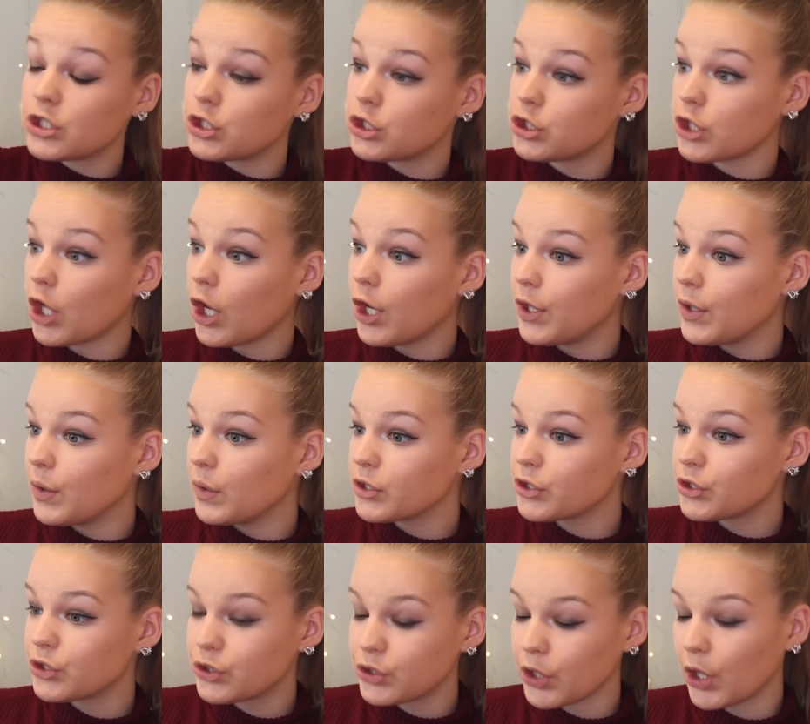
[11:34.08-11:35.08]

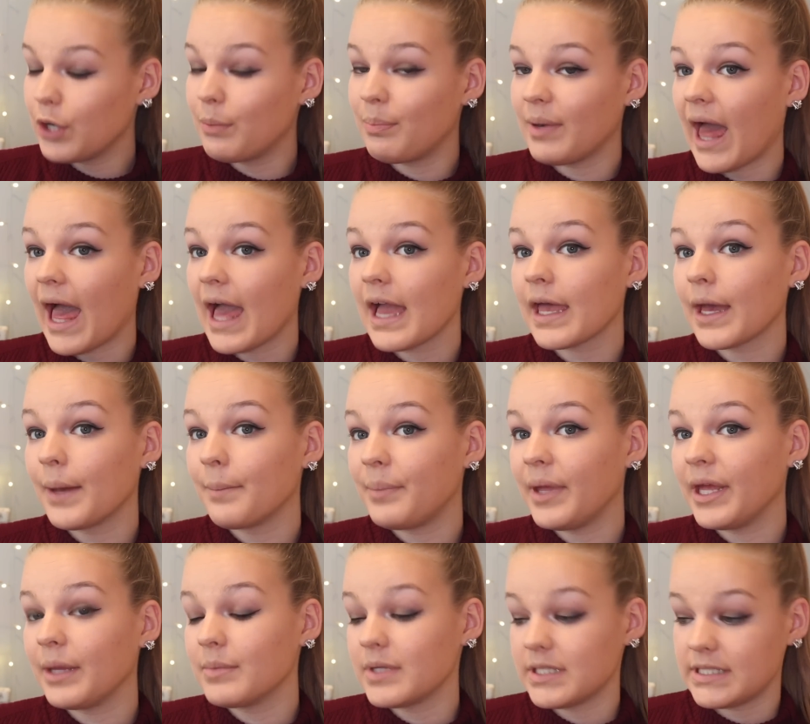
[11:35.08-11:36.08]
so black and
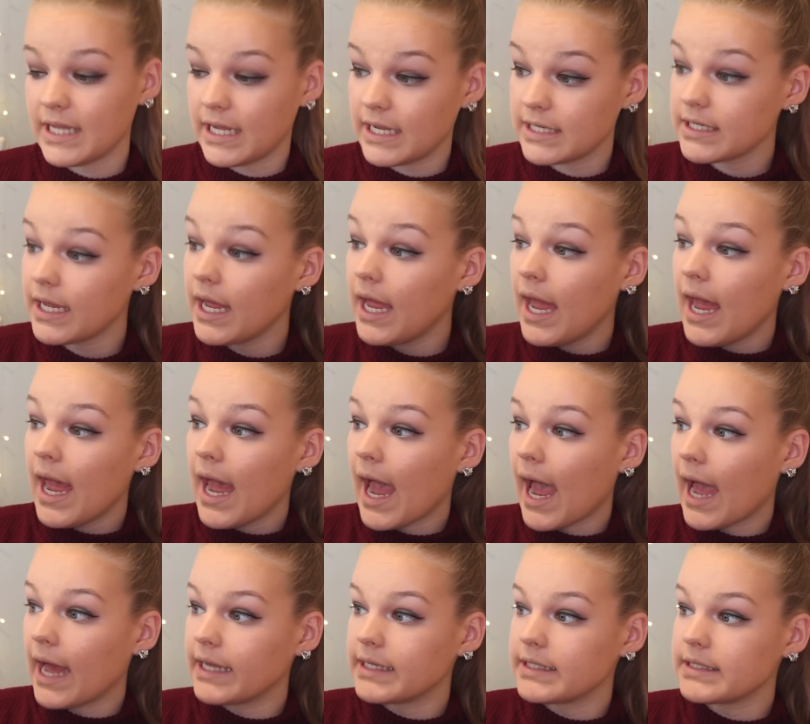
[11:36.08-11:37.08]
pigmented,
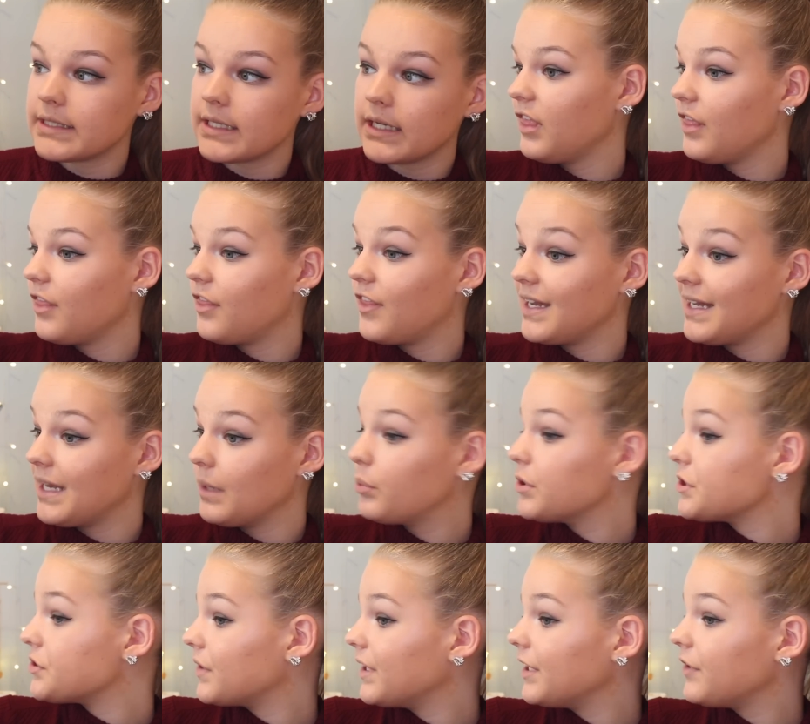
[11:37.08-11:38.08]
and the nib
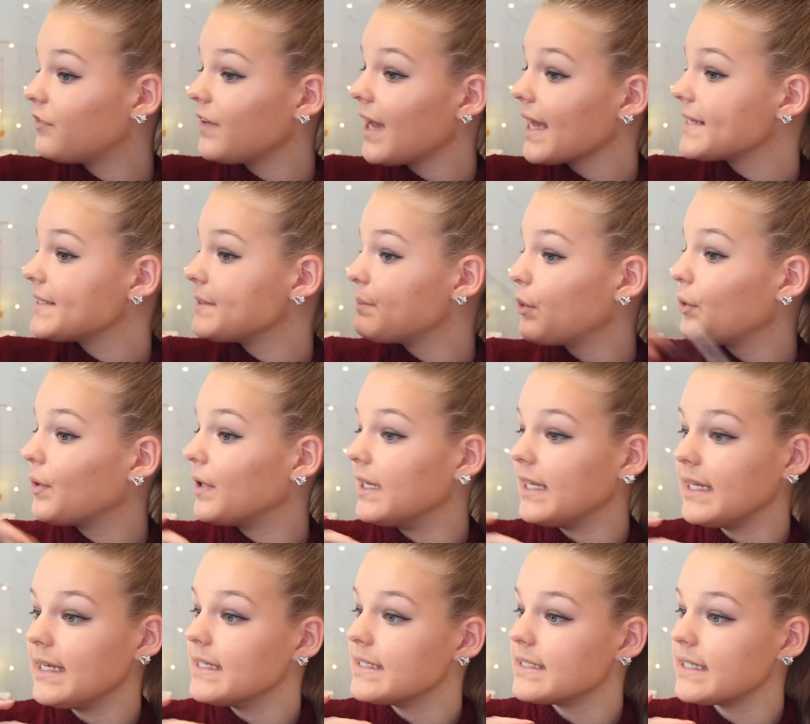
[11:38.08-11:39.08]
was really flexible
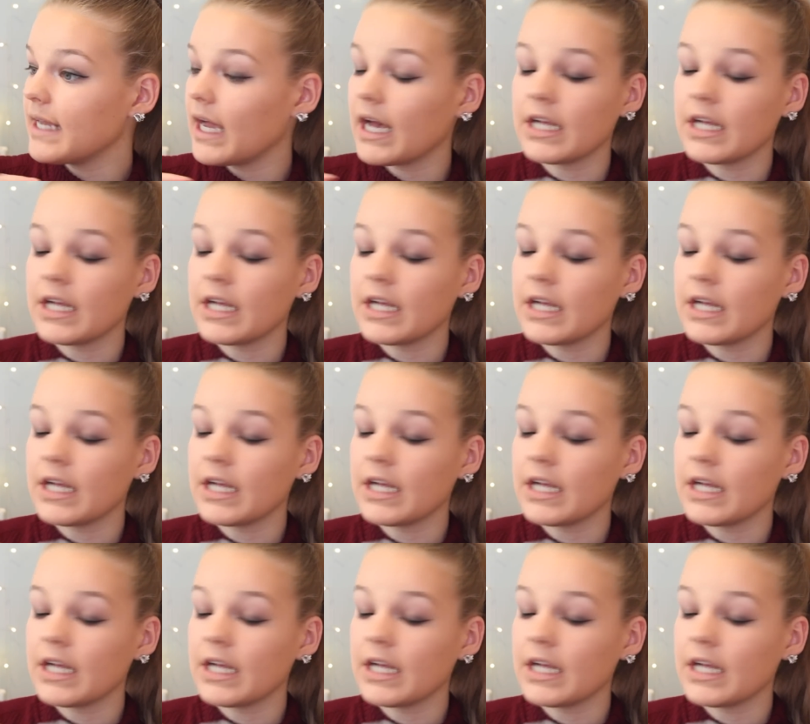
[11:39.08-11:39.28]
and easy.